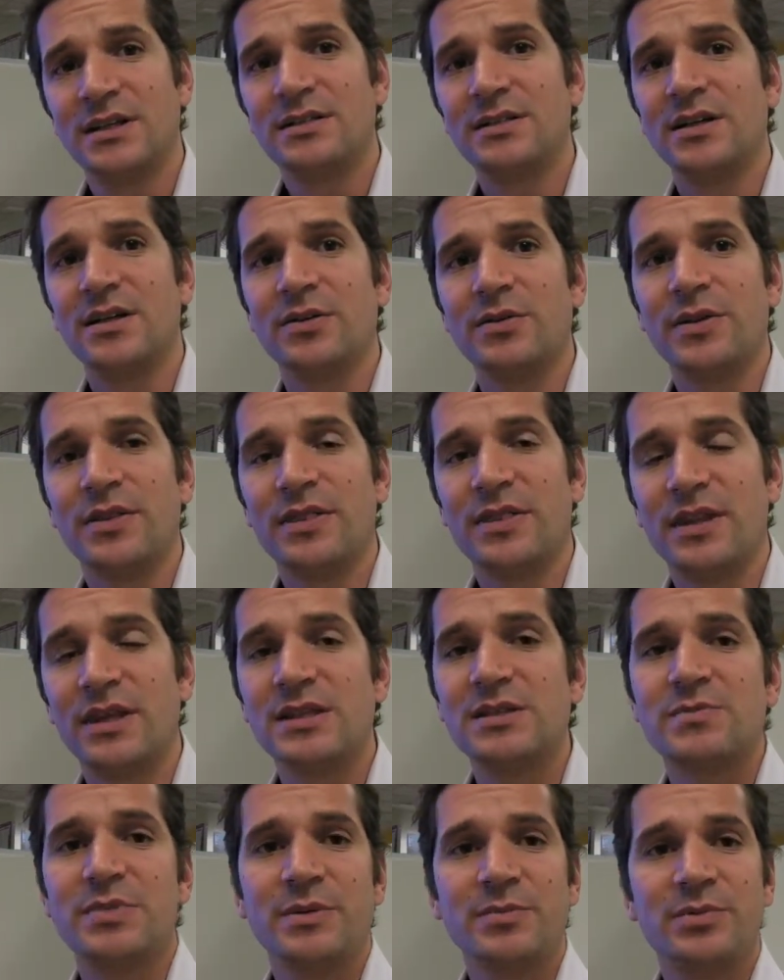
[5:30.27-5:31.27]
So
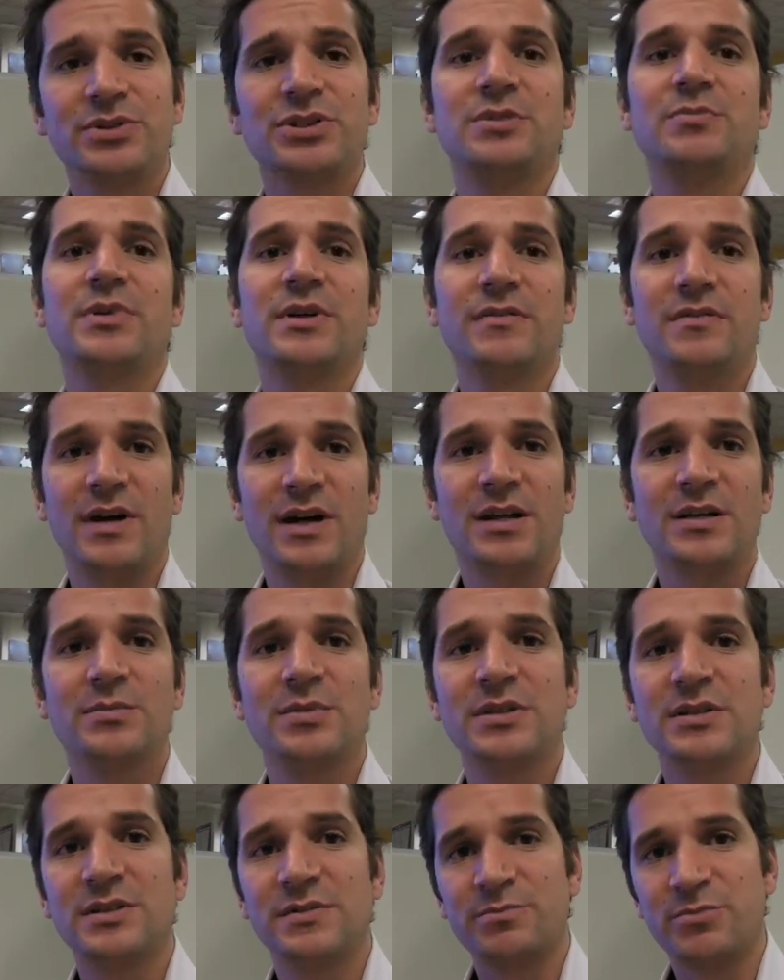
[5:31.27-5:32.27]
these people should be
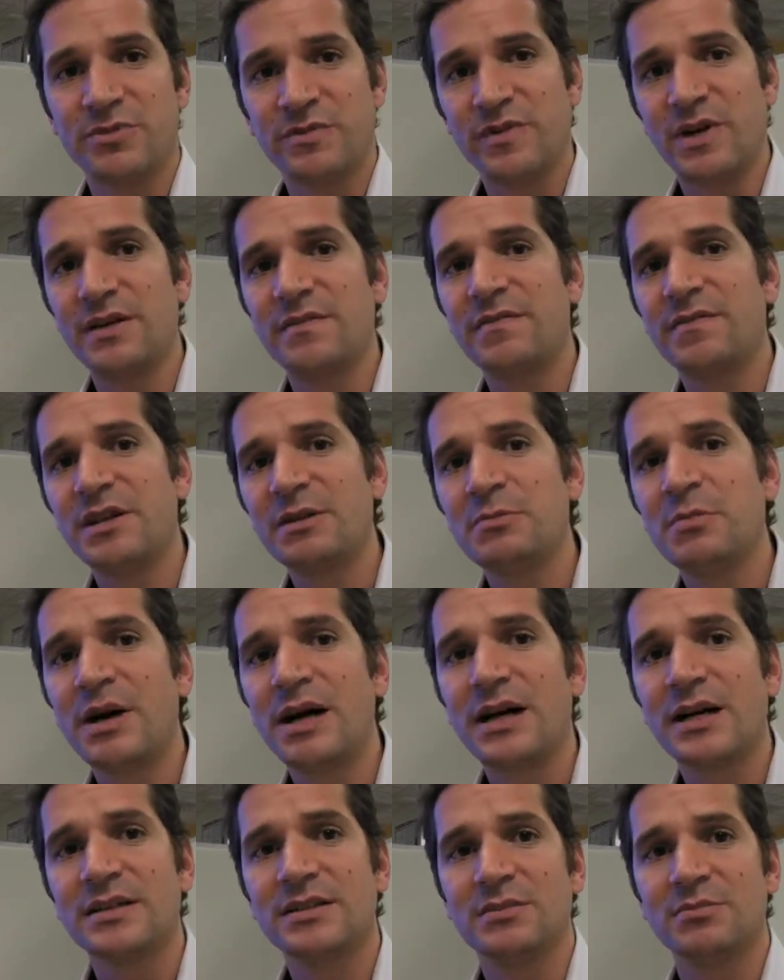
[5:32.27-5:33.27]
available to provide
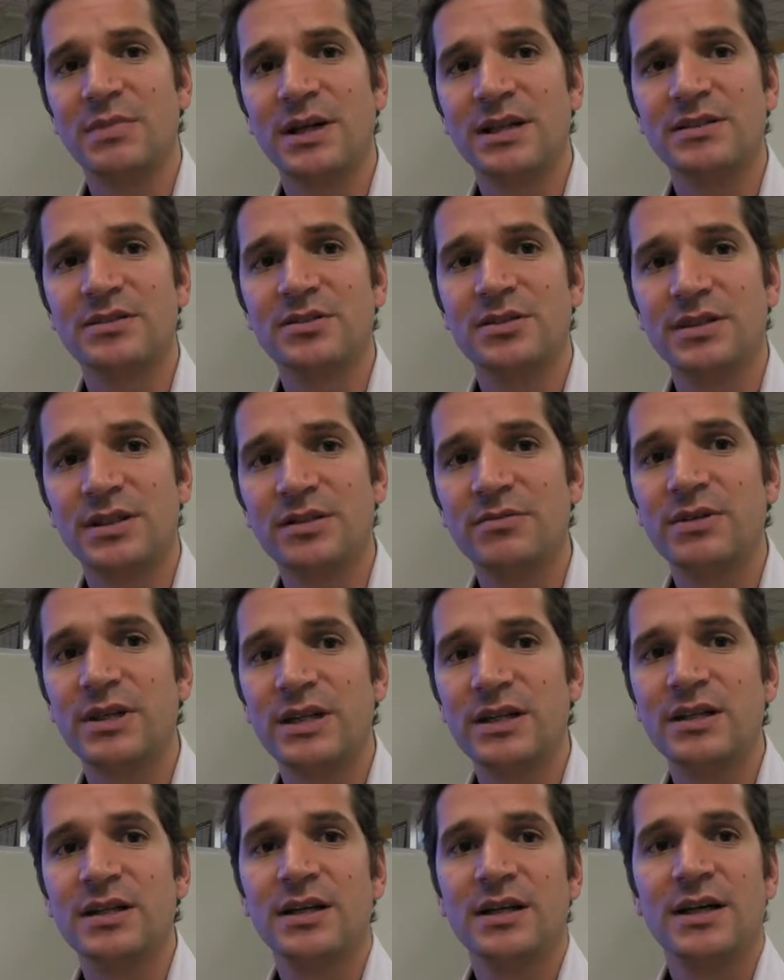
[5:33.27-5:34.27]
feedback, to mentor, and they're
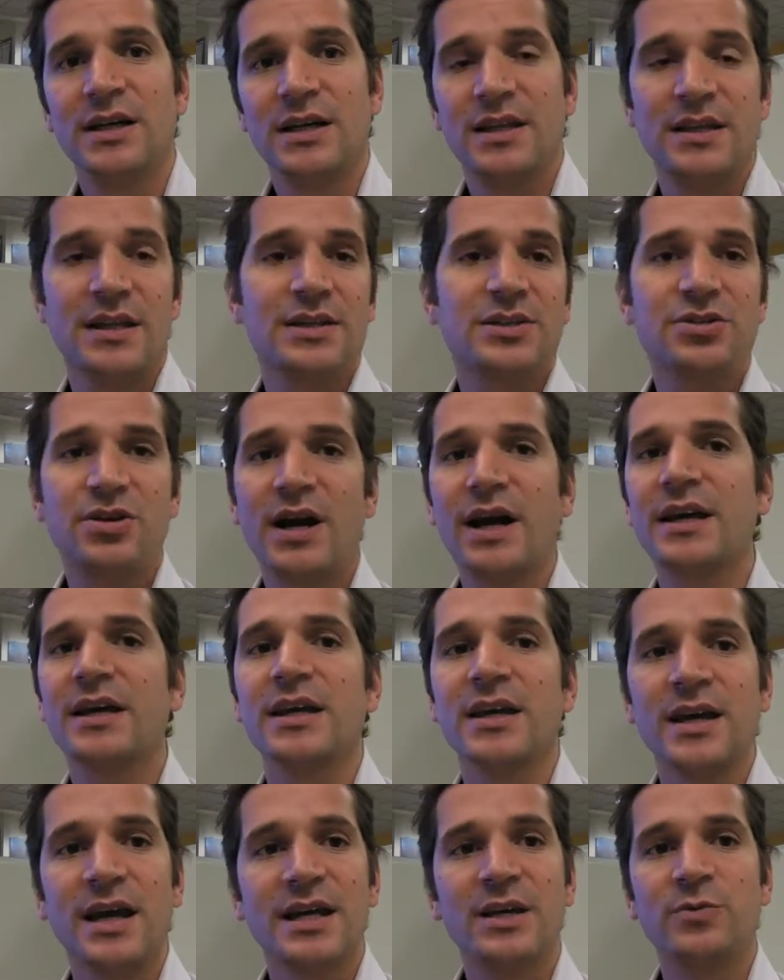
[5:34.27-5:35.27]
really, they're
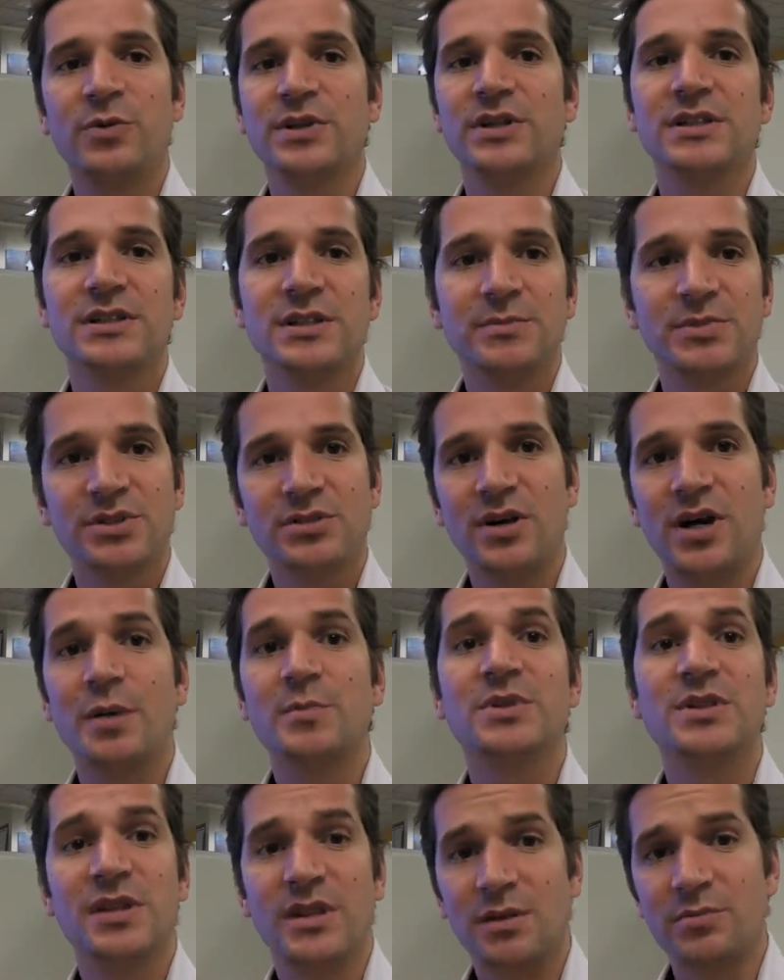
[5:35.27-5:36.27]
tracking anyone that
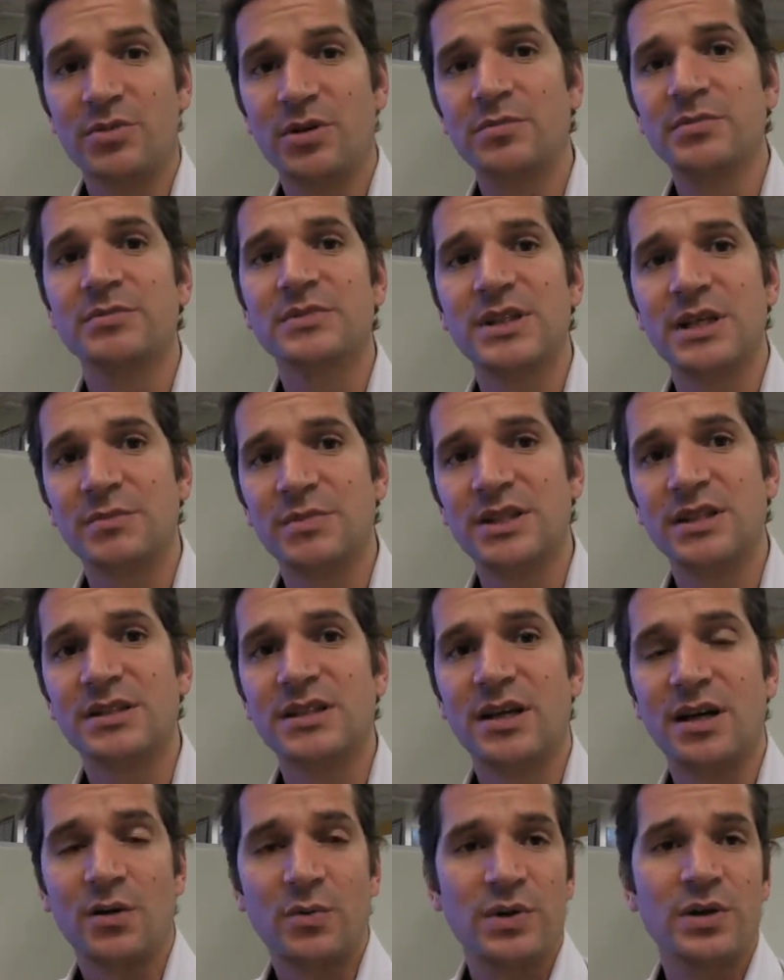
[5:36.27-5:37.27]
subscribes to their problem statement to
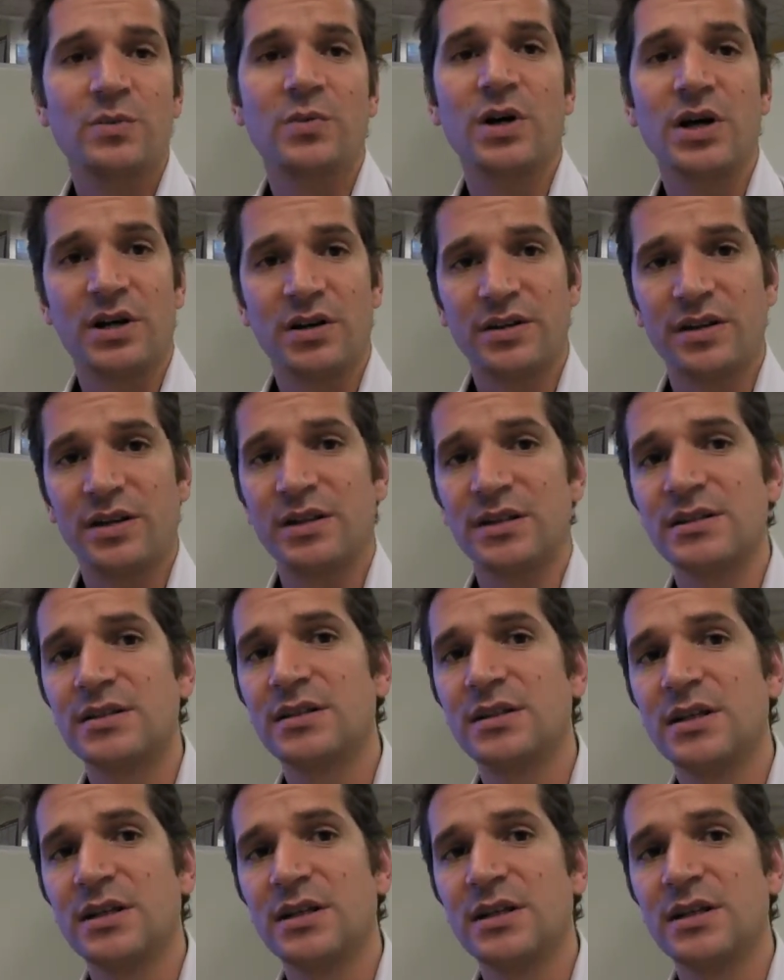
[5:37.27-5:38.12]
say, I want to work on this.